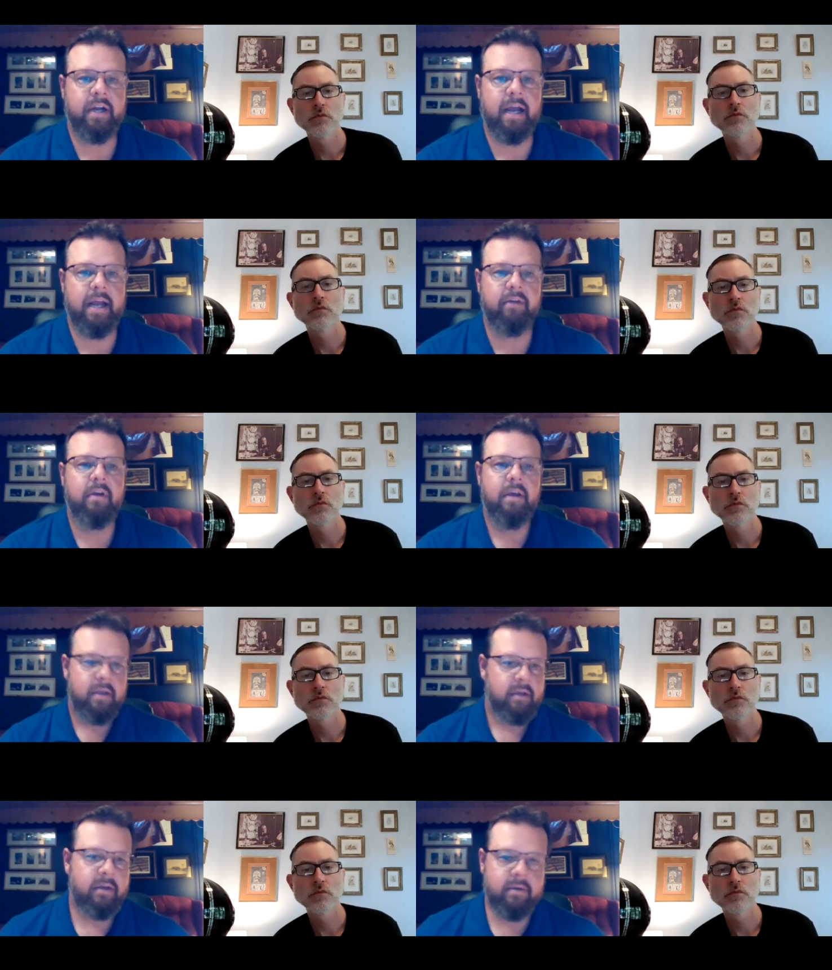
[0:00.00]
Speaker 1: kind of
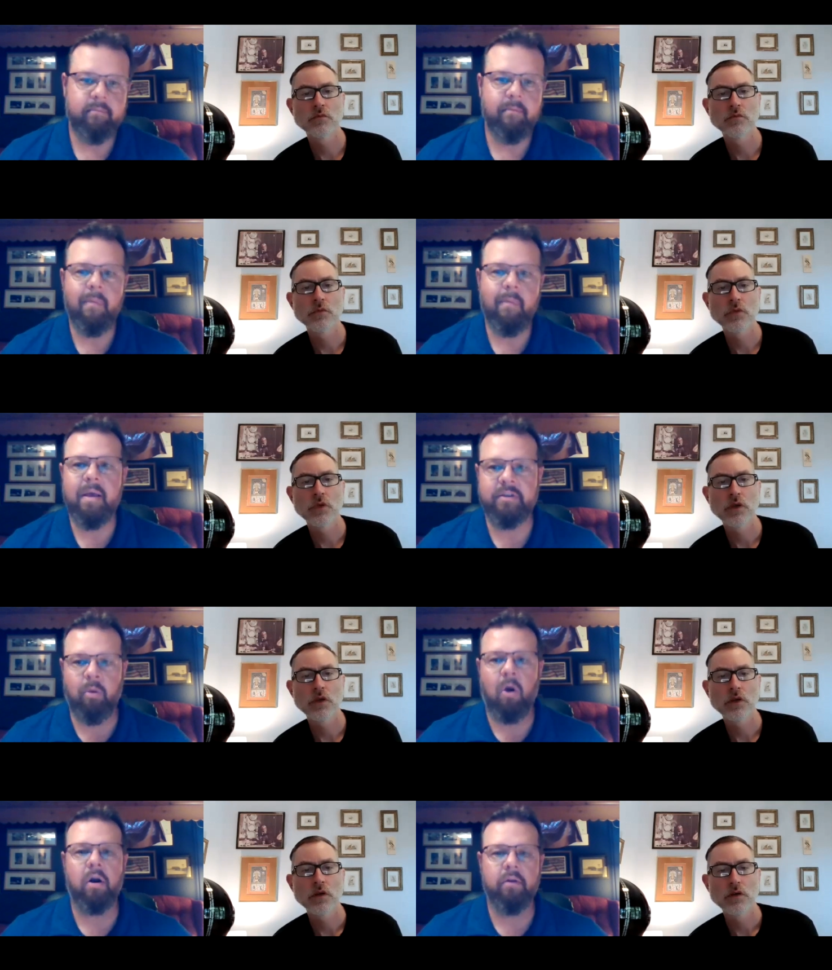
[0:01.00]
is
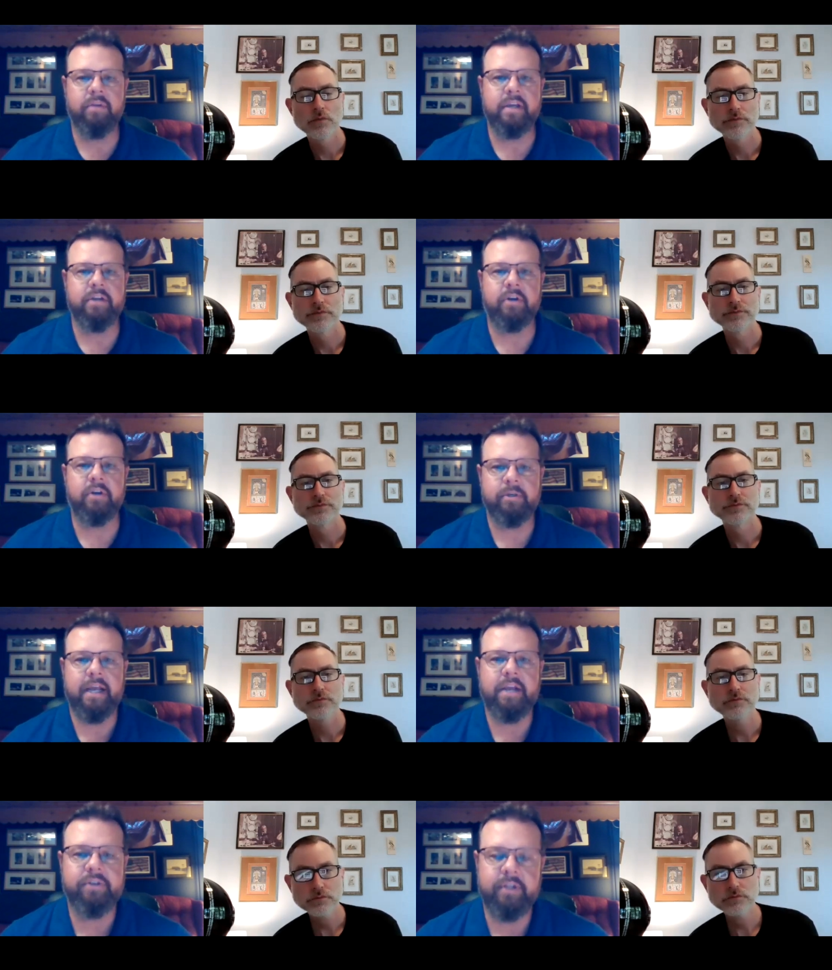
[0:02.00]
part of the
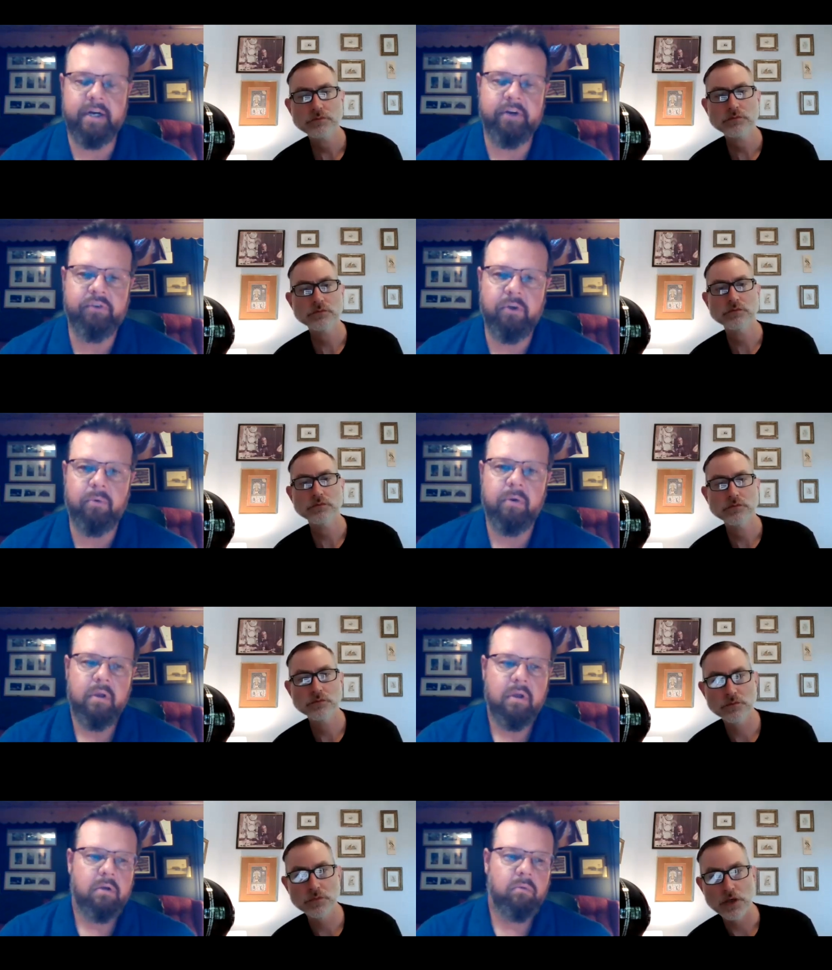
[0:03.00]
interpretation there. So
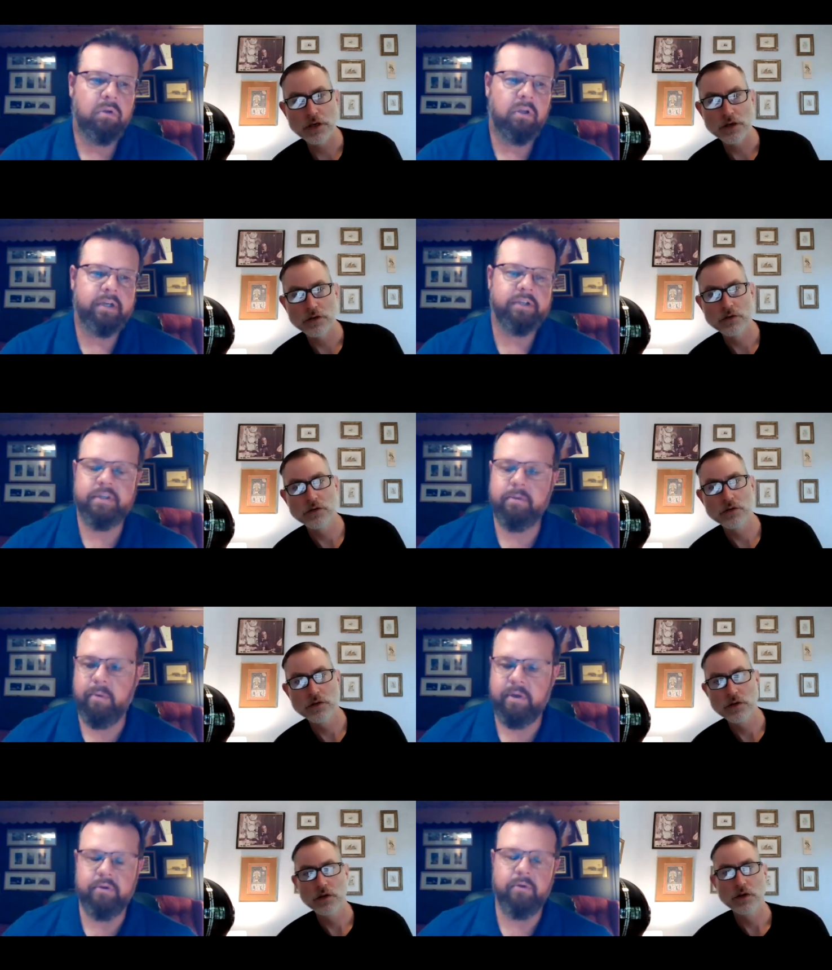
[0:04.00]
we're yeah. looking to see what we
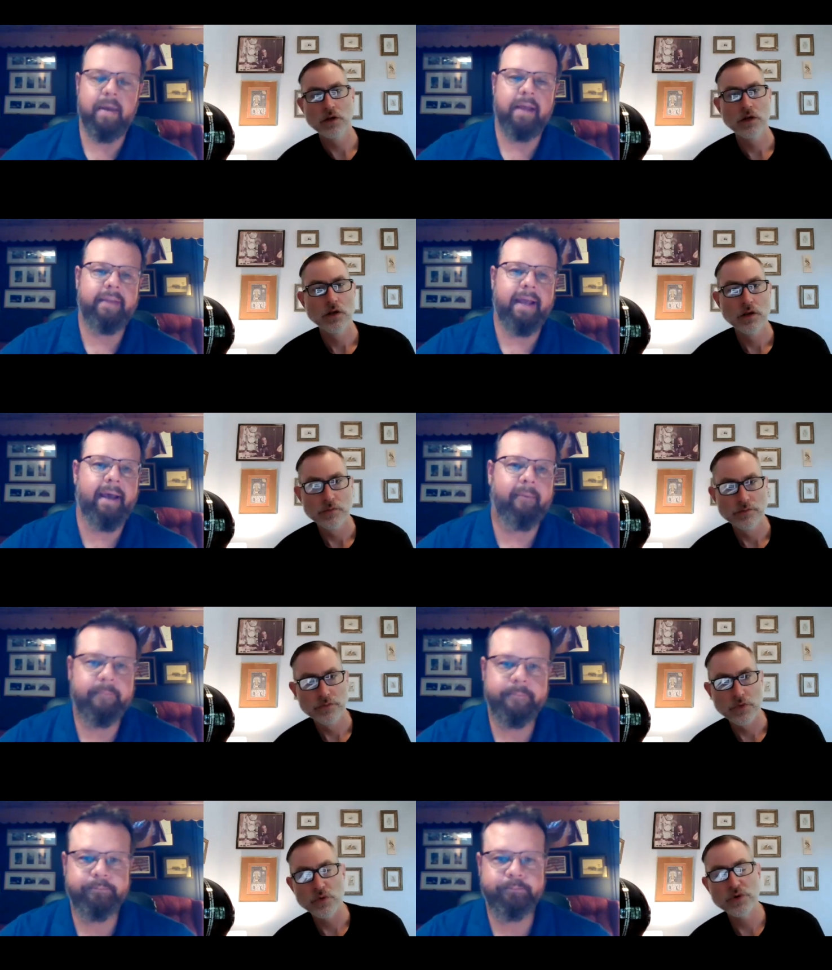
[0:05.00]
can do about that.
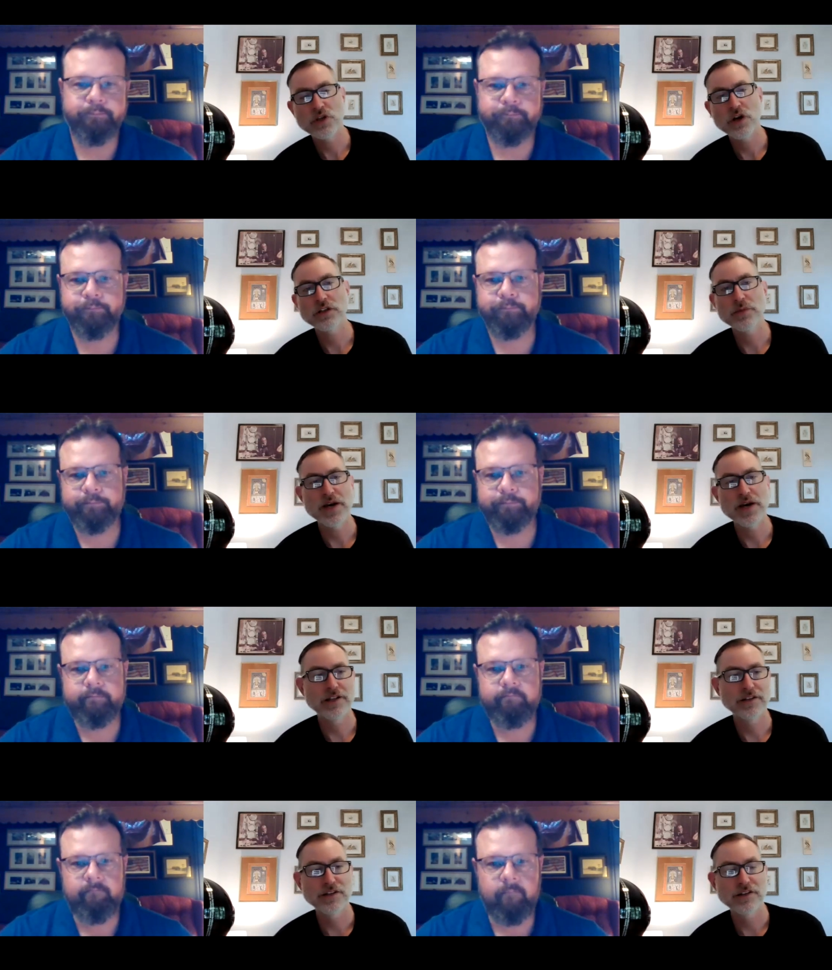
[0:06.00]
Speaker 2: Well, we talked
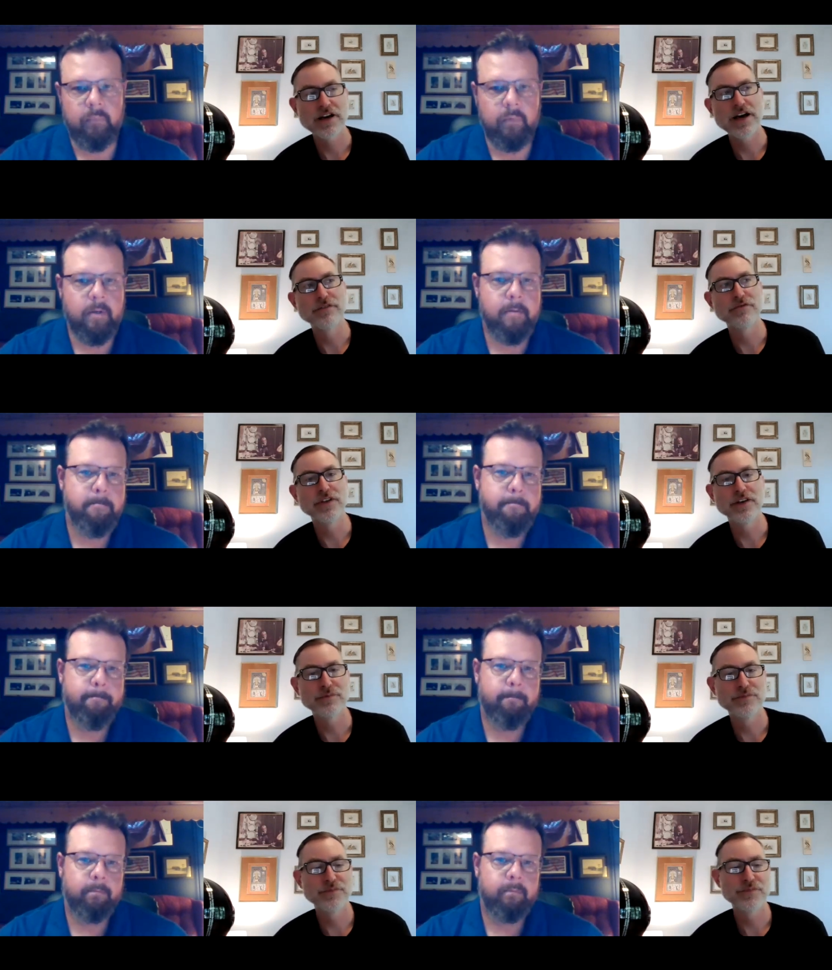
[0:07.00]
about kind of
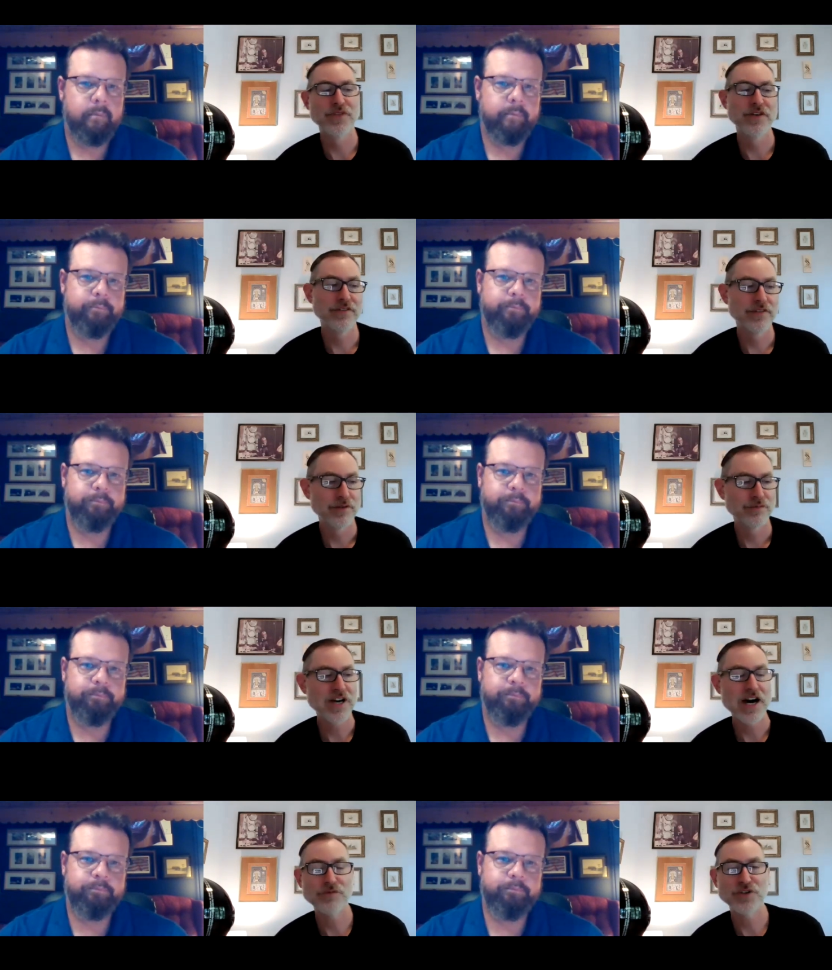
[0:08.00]
the the
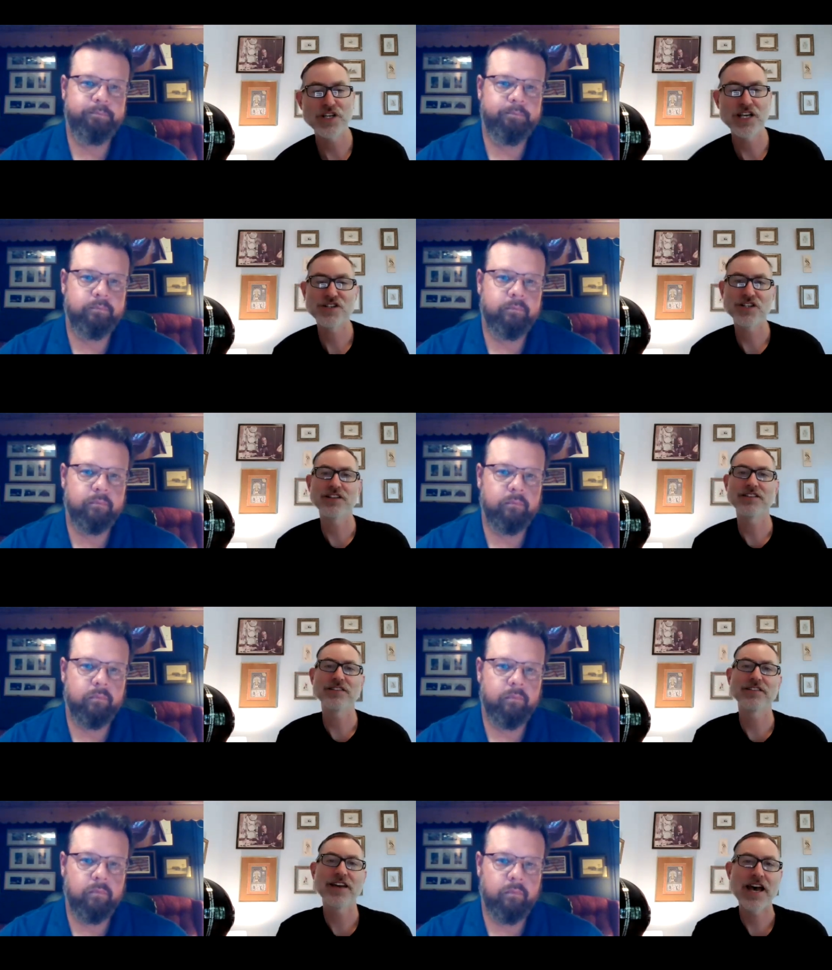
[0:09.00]

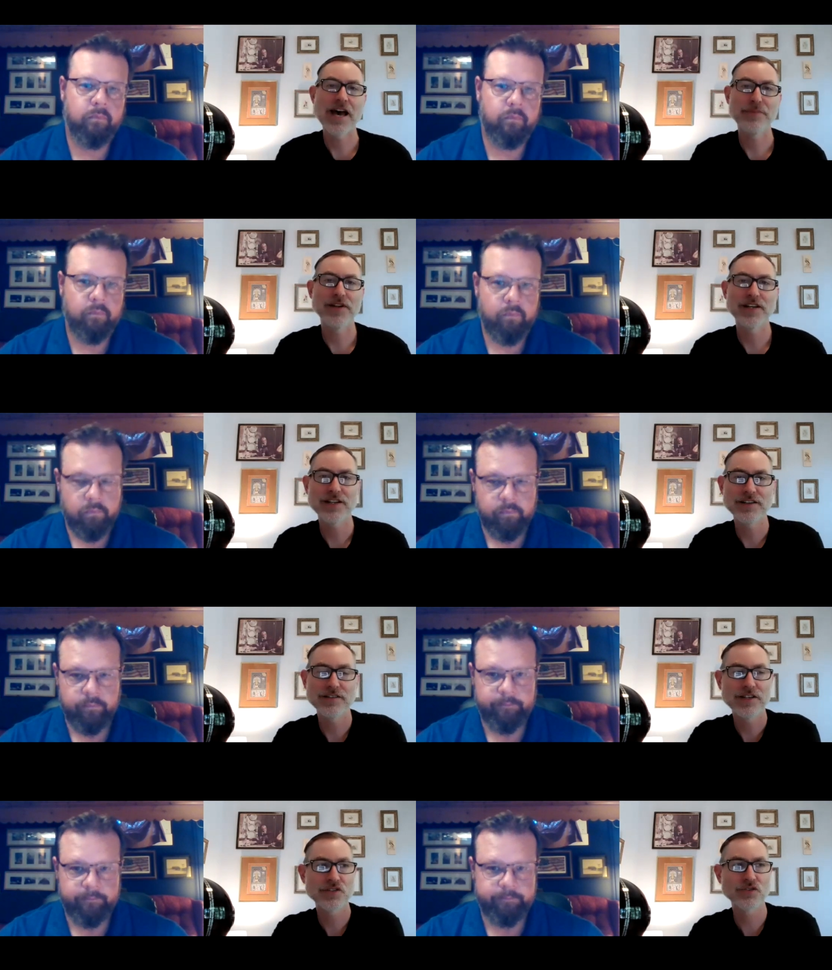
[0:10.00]
conversation happening
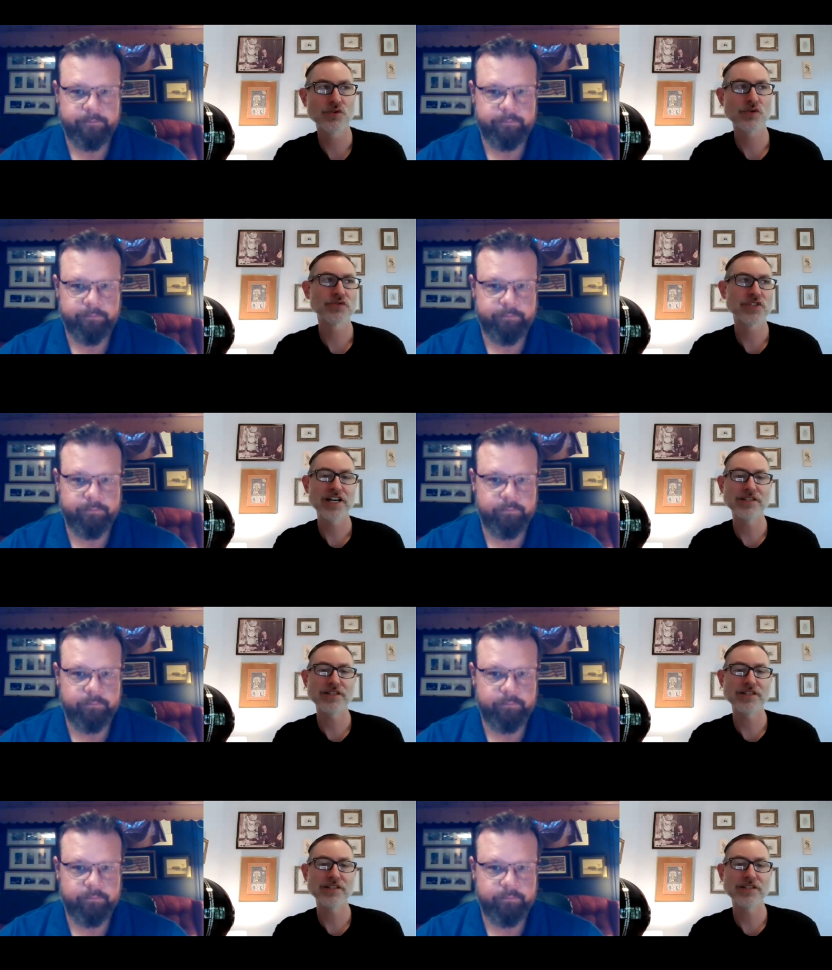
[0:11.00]
in historical size